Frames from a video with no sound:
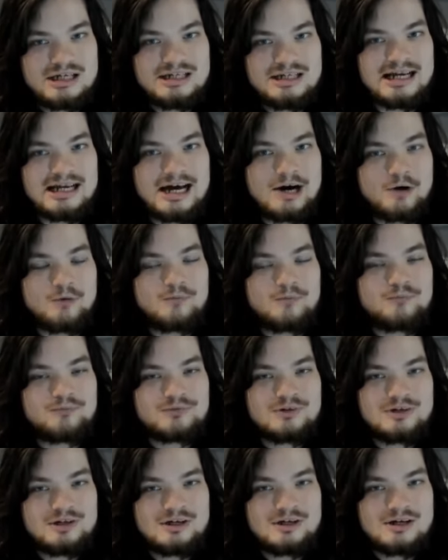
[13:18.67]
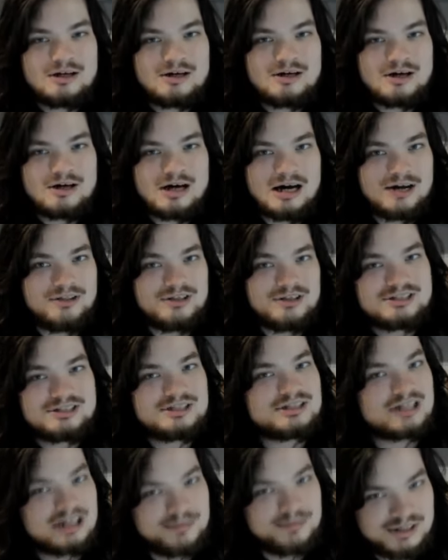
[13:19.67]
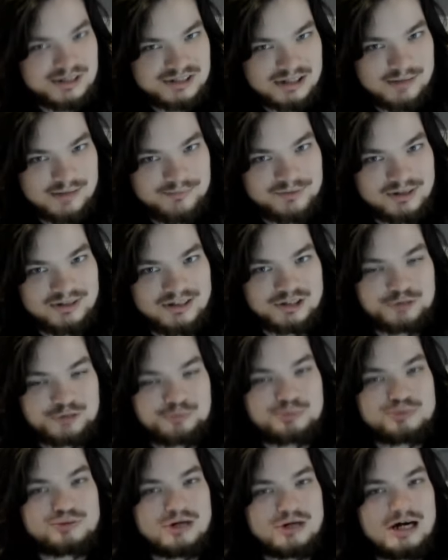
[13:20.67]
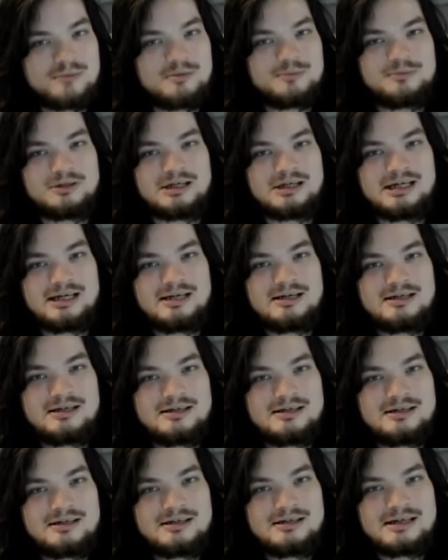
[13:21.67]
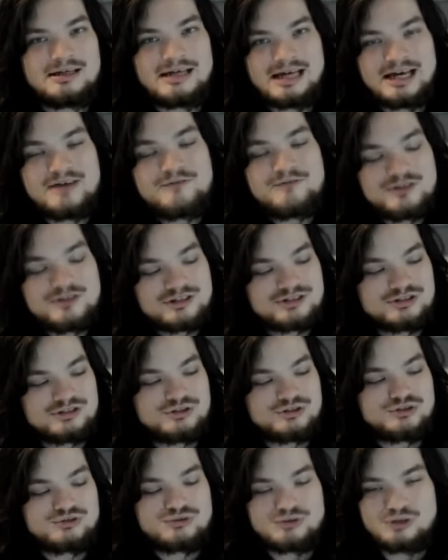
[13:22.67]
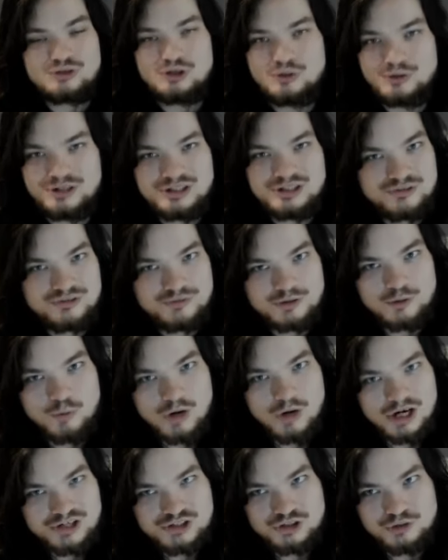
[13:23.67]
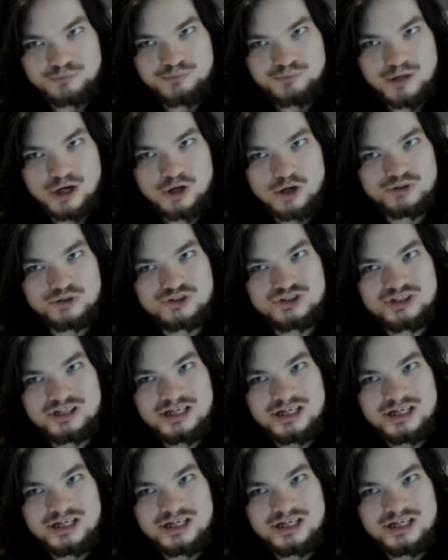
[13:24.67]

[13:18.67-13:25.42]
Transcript: Now, this is going to be something that's probably, if this is true, and this is from the Washington Post,